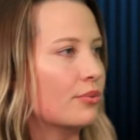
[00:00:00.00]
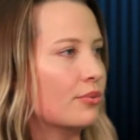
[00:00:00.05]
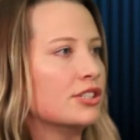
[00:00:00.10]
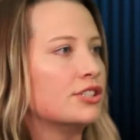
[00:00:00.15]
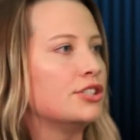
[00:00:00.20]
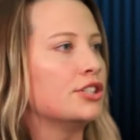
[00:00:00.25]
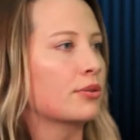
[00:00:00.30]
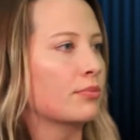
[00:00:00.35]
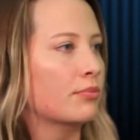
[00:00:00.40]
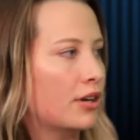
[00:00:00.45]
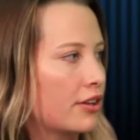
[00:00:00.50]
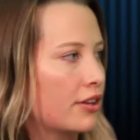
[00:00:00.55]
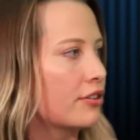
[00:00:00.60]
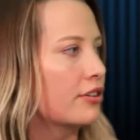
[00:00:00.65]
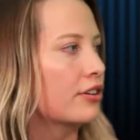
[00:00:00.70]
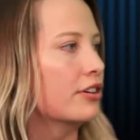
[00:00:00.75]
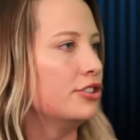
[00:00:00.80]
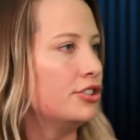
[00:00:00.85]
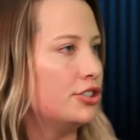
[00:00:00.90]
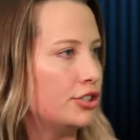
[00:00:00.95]
Was your
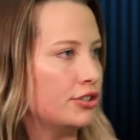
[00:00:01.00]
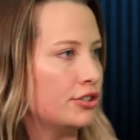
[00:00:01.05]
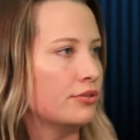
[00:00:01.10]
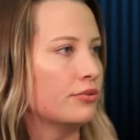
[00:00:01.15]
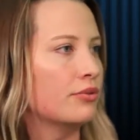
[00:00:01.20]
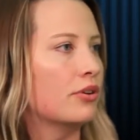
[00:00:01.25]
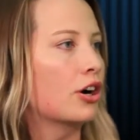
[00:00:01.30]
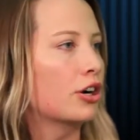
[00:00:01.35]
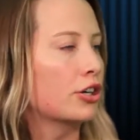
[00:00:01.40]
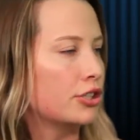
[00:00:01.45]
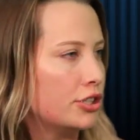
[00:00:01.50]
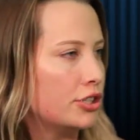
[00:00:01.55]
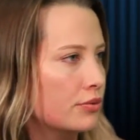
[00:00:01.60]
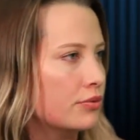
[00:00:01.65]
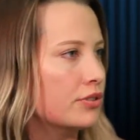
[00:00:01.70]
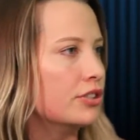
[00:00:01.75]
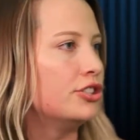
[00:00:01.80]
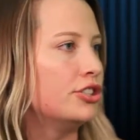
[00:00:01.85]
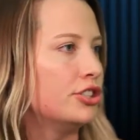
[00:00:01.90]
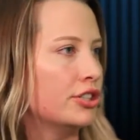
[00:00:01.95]
mother a Jew? Are
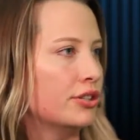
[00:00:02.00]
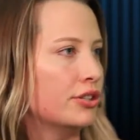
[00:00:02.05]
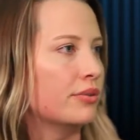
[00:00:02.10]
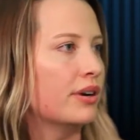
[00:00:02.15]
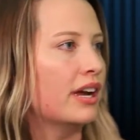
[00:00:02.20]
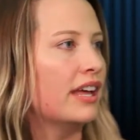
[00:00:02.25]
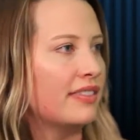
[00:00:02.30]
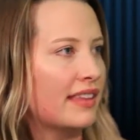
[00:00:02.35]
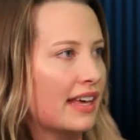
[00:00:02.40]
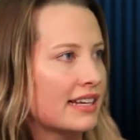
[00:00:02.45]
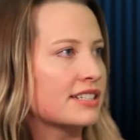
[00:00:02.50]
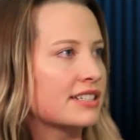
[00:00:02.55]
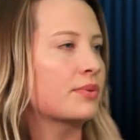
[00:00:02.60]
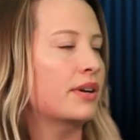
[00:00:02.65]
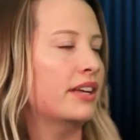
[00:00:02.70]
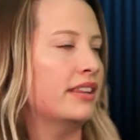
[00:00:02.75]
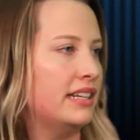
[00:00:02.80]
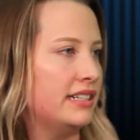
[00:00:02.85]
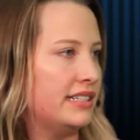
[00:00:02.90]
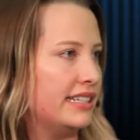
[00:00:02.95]
you a Jew? And that's
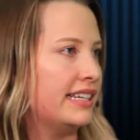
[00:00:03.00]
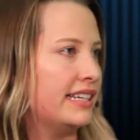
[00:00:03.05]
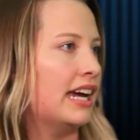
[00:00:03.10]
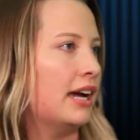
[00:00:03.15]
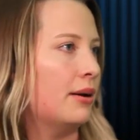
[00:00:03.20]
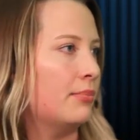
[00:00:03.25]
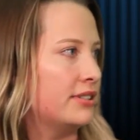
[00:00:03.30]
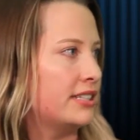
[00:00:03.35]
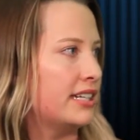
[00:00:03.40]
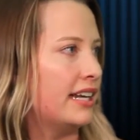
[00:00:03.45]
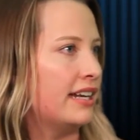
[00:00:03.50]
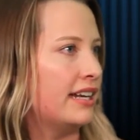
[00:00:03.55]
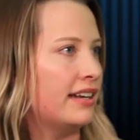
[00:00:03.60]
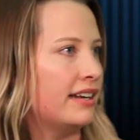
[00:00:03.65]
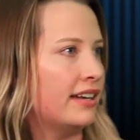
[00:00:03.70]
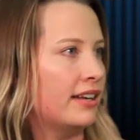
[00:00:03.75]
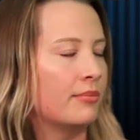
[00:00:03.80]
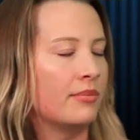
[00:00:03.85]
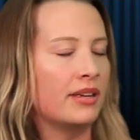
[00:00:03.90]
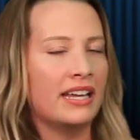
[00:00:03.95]
why they
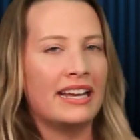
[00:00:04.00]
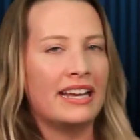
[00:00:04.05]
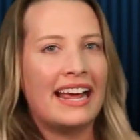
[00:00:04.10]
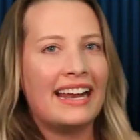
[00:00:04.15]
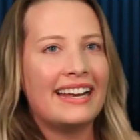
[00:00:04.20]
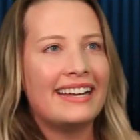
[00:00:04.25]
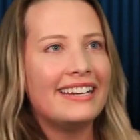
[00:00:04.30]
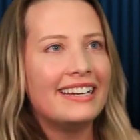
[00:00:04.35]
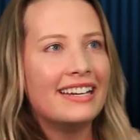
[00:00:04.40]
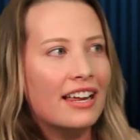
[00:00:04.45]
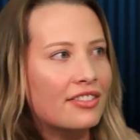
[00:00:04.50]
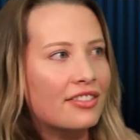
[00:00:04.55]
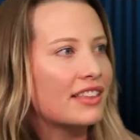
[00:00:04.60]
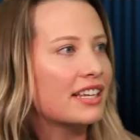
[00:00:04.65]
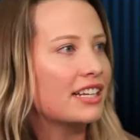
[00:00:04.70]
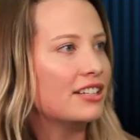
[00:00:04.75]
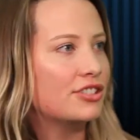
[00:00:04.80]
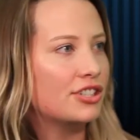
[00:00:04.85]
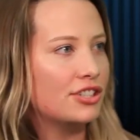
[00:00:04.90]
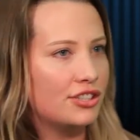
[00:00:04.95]
decapitated him. It had
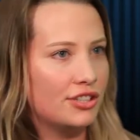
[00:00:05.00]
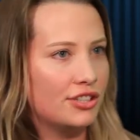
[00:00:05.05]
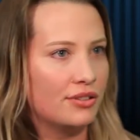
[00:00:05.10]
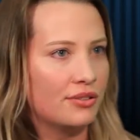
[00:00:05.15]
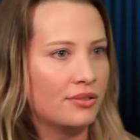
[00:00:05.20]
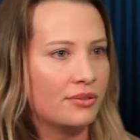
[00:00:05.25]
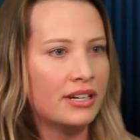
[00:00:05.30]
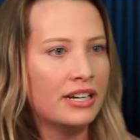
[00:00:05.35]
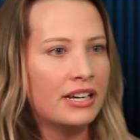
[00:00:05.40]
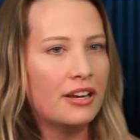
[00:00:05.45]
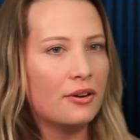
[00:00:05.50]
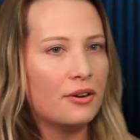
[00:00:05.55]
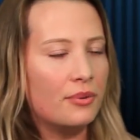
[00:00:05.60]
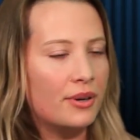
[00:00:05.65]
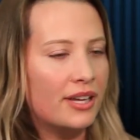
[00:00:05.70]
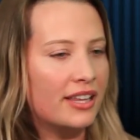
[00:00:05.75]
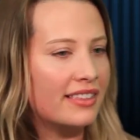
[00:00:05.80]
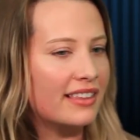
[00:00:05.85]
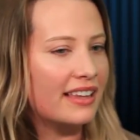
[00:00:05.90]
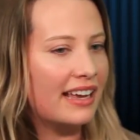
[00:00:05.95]
nothing to do
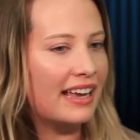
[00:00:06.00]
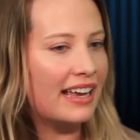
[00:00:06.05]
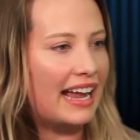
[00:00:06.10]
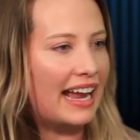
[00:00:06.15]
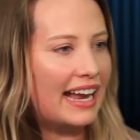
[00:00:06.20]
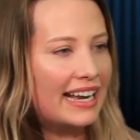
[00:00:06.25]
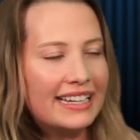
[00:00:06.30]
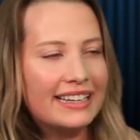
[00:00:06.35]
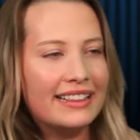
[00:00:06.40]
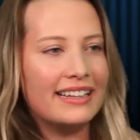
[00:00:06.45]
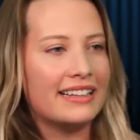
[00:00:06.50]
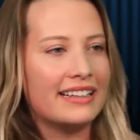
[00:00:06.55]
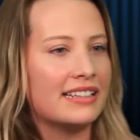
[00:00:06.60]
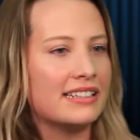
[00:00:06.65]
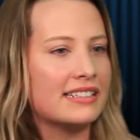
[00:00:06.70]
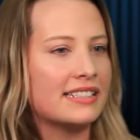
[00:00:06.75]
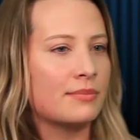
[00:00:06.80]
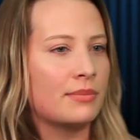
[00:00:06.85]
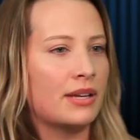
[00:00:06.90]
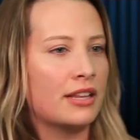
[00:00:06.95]
with anything
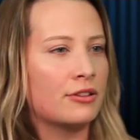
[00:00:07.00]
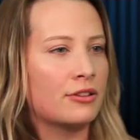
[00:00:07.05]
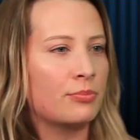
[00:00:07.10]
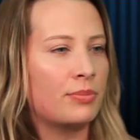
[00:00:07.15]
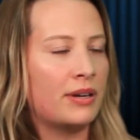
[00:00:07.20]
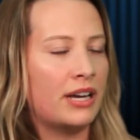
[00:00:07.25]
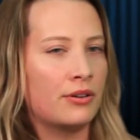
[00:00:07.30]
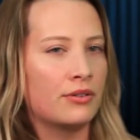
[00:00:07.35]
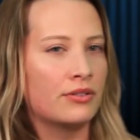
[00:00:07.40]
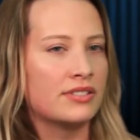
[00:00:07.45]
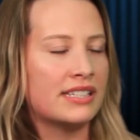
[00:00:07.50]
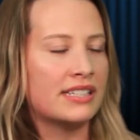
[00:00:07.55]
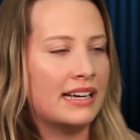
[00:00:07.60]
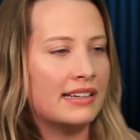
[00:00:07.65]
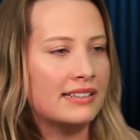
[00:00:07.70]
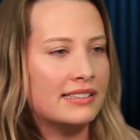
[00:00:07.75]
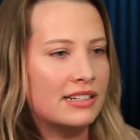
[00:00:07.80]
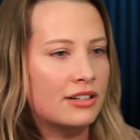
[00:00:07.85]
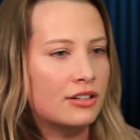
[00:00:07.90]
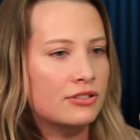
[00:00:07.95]
that Samantha Powers
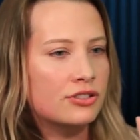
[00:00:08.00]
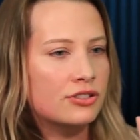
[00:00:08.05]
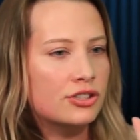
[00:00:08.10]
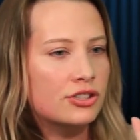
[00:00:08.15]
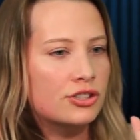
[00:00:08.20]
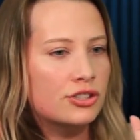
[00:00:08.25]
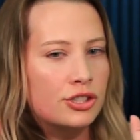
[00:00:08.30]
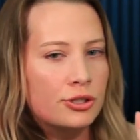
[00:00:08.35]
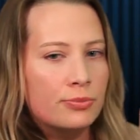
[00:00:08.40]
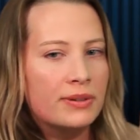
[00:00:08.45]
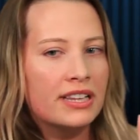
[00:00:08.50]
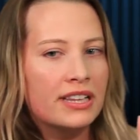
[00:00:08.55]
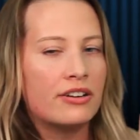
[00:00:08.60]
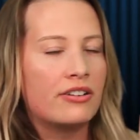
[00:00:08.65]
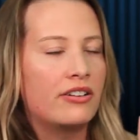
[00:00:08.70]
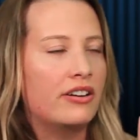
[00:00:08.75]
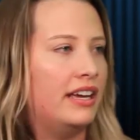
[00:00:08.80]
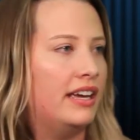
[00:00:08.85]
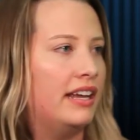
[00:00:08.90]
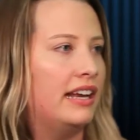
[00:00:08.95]
has in her stupid
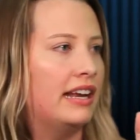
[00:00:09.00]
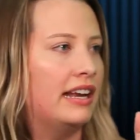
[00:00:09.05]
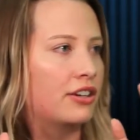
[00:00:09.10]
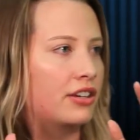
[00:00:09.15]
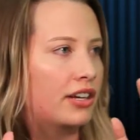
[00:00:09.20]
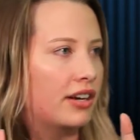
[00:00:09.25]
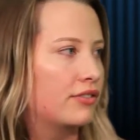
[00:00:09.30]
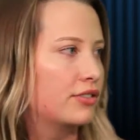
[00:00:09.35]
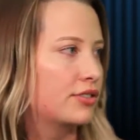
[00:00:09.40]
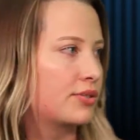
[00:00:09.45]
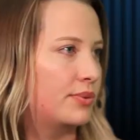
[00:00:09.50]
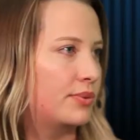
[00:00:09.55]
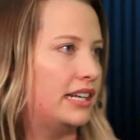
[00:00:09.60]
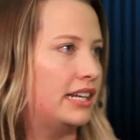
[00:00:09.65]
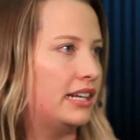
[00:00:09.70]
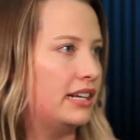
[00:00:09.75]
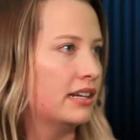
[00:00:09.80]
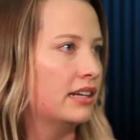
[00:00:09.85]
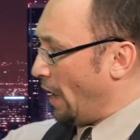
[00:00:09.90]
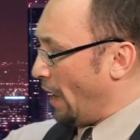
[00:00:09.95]
little head and could ever
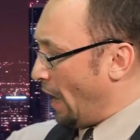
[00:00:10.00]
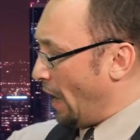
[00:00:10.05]
tweet.